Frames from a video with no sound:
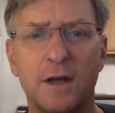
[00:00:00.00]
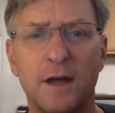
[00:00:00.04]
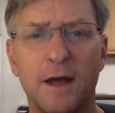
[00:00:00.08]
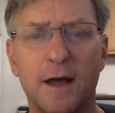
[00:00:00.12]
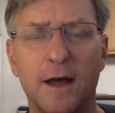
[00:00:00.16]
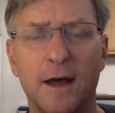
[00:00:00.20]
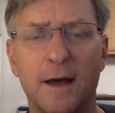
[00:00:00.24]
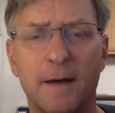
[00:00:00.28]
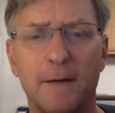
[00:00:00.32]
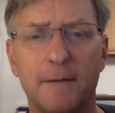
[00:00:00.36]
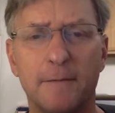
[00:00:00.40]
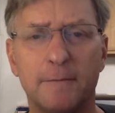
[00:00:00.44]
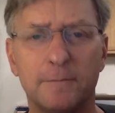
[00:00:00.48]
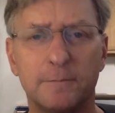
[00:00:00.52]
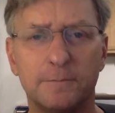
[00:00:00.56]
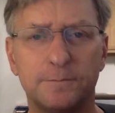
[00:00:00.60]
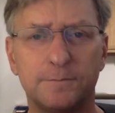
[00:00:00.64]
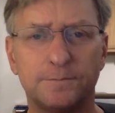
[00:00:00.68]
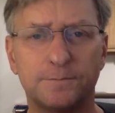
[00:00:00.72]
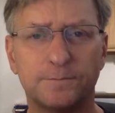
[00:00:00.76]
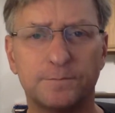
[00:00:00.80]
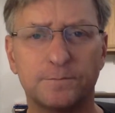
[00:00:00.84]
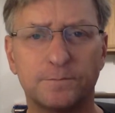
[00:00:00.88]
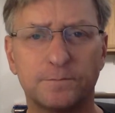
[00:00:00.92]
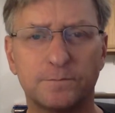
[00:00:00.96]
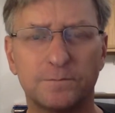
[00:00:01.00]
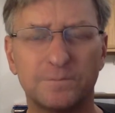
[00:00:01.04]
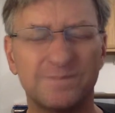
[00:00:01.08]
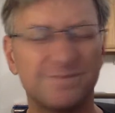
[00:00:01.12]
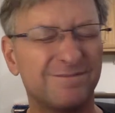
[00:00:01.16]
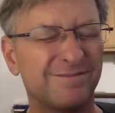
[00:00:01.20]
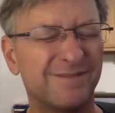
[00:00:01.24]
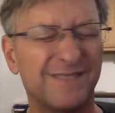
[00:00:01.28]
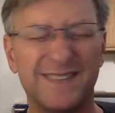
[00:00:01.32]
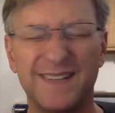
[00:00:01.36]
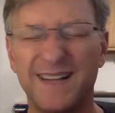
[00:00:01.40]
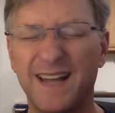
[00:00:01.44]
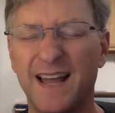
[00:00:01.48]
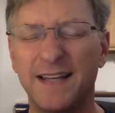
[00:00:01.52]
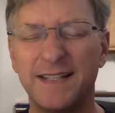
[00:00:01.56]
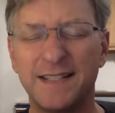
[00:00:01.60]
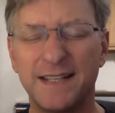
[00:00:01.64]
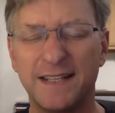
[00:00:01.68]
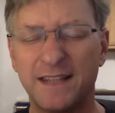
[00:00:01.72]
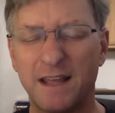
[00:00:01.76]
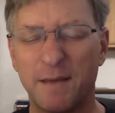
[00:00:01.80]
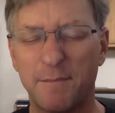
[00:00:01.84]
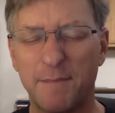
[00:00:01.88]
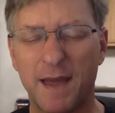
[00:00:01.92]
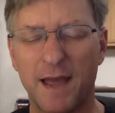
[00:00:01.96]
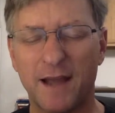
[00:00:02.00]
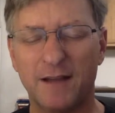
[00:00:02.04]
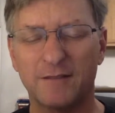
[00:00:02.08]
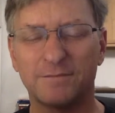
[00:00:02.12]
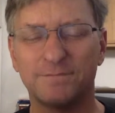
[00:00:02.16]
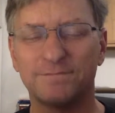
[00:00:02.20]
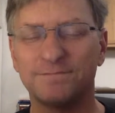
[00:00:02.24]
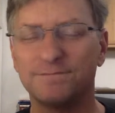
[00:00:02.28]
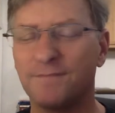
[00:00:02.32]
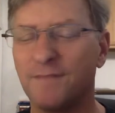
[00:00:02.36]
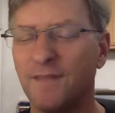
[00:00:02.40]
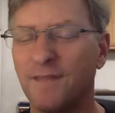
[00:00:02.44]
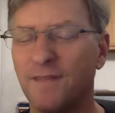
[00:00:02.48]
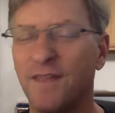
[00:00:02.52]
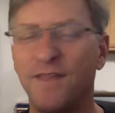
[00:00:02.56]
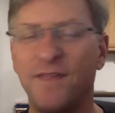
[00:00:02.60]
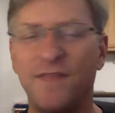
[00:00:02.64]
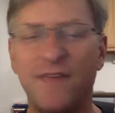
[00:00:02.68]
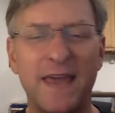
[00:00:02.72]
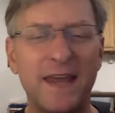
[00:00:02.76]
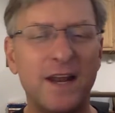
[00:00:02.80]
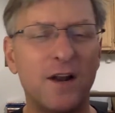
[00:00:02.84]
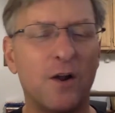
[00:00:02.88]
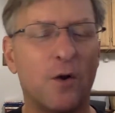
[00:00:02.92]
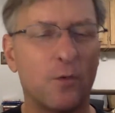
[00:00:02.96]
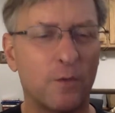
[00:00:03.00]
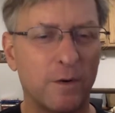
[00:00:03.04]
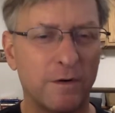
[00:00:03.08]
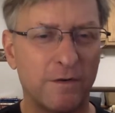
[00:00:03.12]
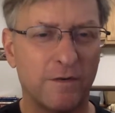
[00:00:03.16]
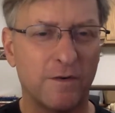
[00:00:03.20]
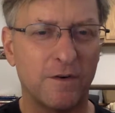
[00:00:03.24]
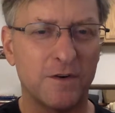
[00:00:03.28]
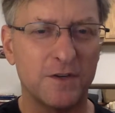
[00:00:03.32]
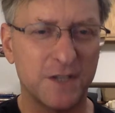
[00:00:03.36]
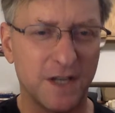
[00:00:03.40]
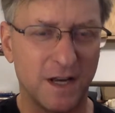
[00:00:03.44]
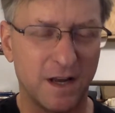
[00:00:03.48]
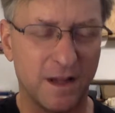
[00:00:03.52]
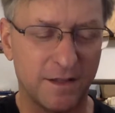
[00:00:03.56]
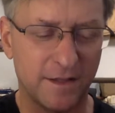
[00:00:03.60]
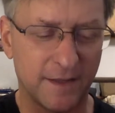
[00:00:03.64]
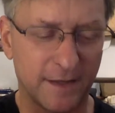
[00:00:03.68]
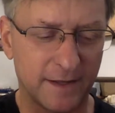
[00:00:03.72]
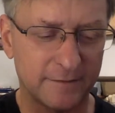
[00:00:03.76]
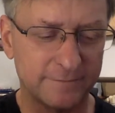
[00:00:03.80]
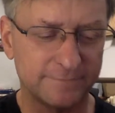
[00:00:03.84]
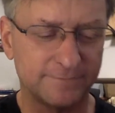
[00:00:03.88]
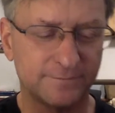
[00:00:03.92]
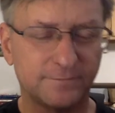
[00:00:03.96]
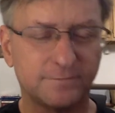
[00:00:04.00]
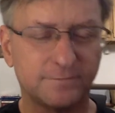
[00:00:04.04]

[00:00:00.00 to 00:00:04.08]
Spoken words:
I take that back. They don't reverse anything.